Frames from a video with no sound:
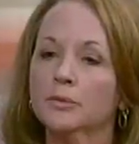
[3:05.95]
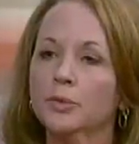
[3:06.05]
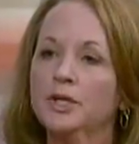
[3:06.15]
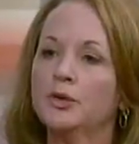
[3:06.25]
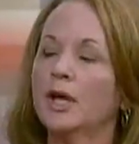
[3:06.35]

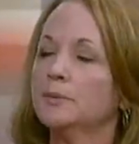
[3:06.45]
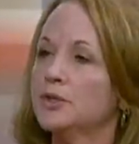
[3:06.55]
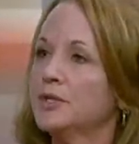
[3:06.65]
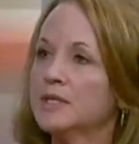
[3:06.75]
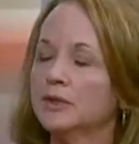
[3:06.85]
when you come
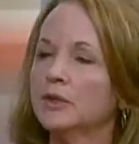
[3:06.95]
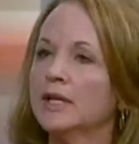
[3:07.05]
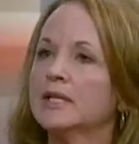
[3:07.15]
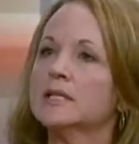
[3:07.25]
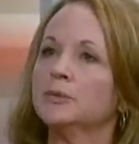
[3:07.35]
to our center,
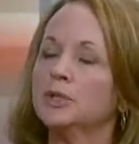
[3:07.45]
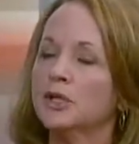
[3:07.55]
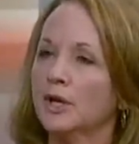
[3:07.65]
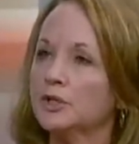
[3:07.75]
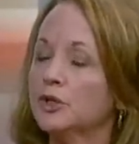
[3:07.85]
like I said, we
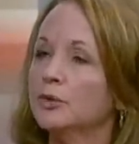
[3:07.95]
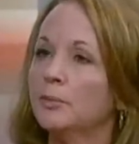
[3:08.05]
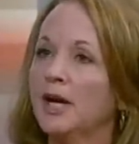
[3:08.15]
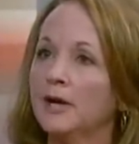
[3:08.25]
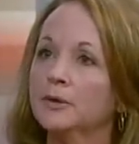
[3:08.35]
talk to you
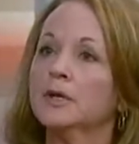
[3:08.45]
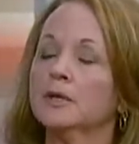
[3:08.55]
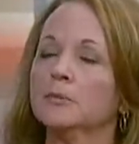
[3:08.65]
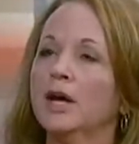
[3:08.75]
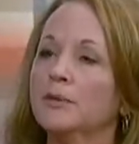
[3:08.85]

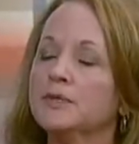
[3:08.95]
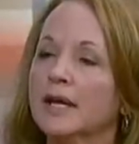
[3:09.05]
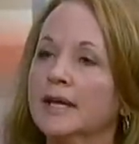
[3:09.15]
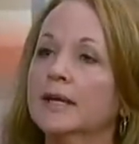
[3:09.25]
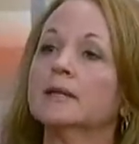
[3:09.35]
about
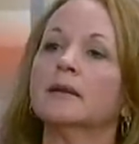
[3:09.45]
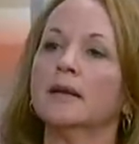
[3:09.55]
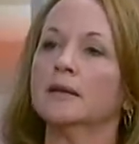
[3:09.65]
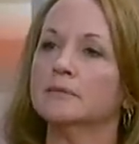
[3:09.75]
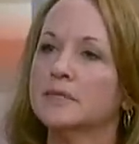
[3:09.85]
diet
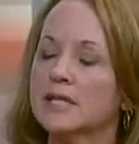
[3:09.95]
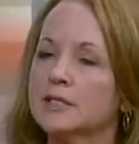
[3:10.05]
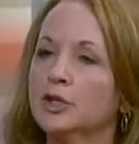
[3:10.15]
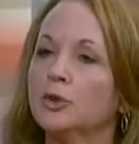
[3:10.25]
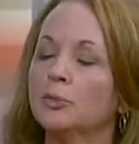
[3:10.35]
and
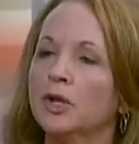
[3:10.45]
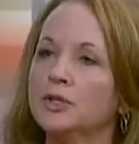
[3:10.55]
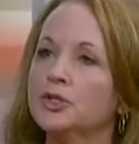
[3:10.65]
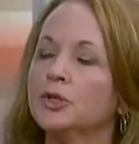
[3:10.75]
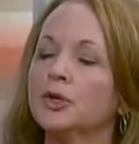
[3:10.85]
testing your
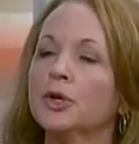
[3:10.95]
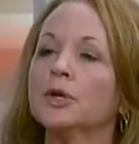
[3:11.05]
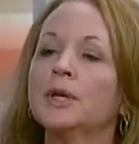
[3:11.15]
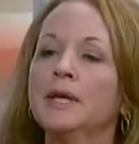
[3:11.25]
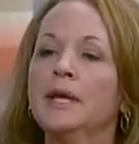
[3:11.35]
blood
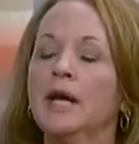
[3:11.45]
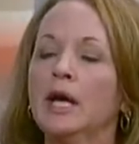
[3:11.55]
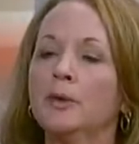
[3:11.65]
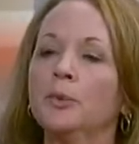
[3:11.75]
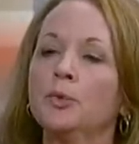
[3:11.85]
sugar.
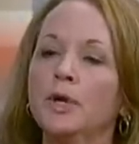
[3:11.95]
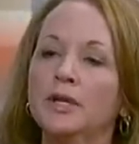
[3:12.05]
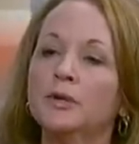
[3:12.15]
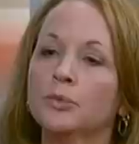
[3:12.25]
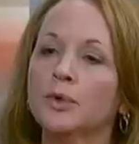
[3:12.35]

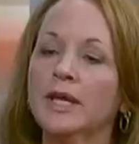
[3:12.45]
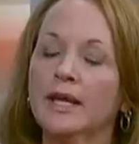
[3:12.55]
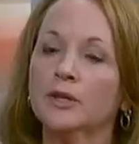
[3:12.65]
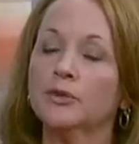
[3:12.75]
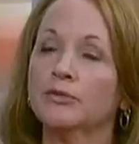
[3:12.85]
When we
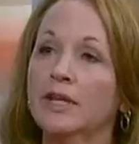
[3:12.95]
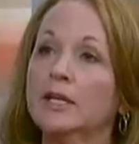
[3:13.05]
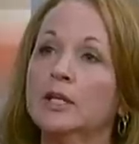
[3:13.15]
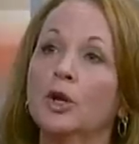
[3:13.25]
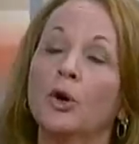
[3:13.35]

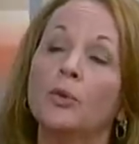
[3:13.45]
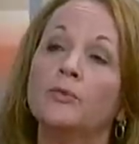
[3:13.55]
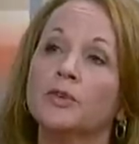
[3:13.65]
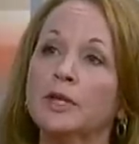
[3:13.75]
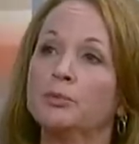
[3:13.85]
intervene and
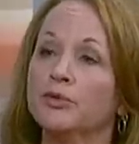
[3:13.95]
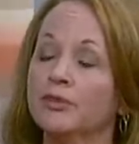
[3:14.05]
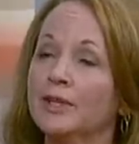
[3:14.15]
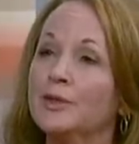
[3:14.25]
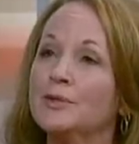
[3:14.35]
hopefully
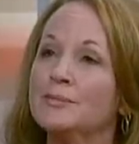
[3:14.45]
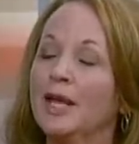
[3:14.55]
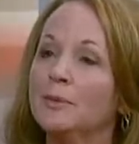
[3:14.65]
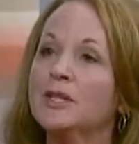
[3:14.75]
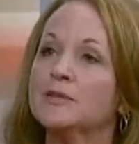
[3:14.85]
prevent those
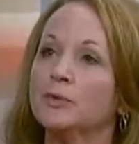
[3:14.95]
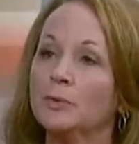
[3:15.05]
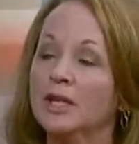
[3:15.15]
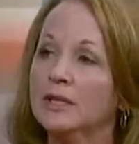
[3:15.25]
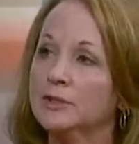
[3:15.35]
babies
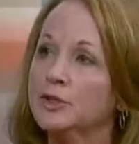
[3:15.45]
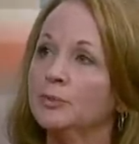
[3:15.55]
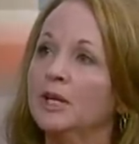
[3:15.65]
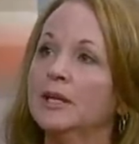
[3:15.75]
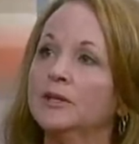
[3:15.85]
from getting
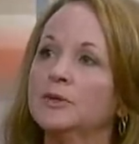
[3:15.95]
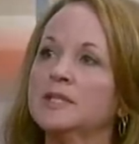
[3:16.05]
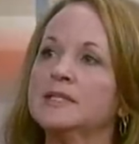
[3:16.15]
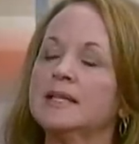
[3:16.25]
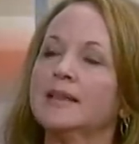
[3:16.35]
too big, you
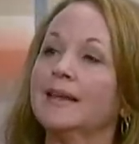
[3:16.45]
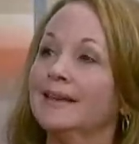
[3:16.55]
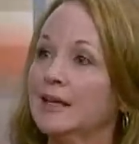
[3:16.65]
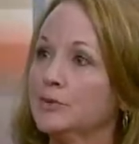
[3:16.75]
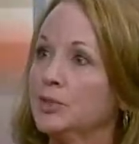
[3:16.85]
can see
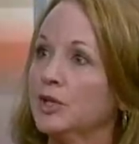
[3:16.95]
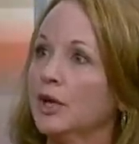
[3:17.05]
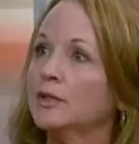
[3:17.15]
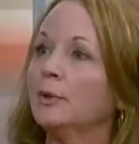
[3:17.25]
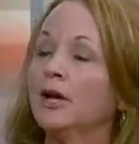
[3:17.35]
that as we
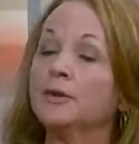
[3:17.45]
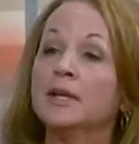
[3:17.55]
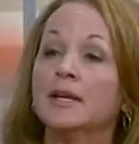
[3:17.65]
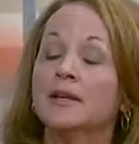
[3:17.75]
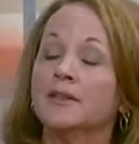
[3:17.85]
talked about,
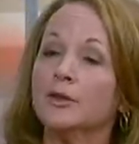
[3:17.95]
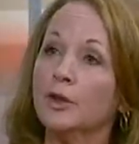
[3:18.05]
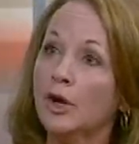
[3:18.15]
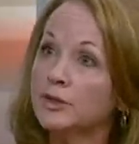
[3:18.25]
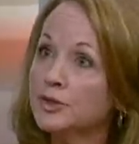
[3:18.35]
the
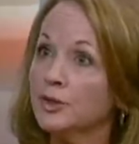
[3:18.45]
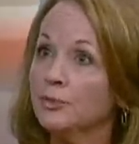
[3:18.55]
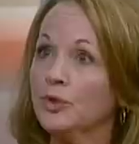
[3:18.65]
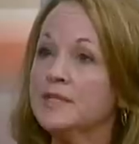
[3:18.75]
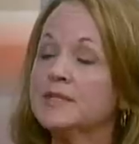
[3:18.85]

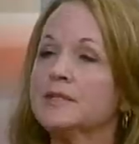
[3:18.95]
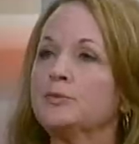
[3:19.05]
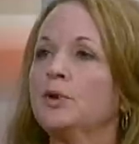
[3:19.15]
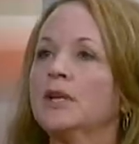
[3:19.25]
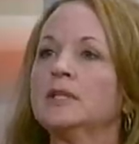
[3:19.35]
long-term risks
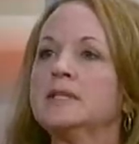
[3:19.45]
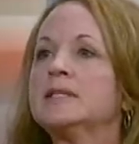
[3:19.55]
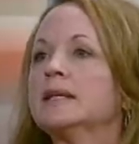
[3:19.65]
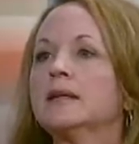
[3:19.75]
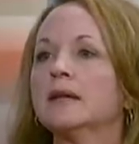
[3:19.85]
of
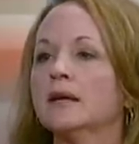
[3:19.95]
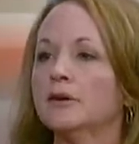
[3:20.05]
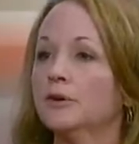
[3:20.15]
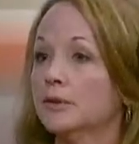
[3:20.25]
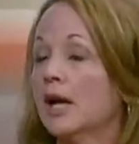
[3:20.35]
pregnancy
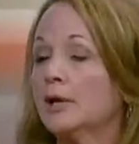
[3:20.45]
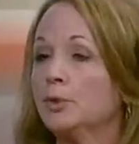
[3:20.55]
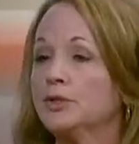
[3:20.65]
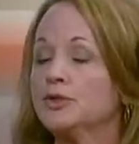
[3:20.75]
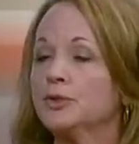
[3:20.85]
or high
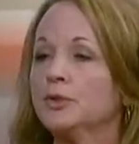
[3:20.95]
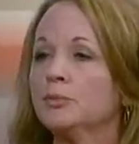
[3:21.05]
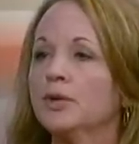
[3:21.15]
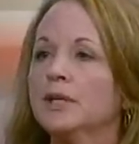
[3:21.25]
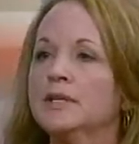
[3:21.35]
blood sugar
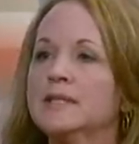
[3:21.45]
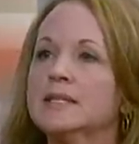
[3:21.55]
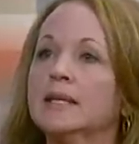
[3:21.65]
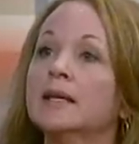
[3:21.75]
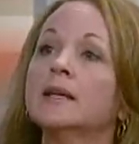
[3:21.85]
in
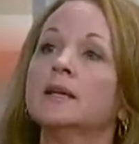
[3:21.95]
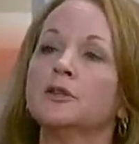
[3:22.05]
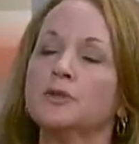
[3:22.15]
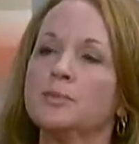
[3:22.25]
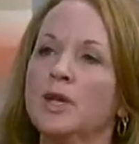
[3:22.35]
pregnancy,
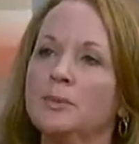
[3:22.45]
those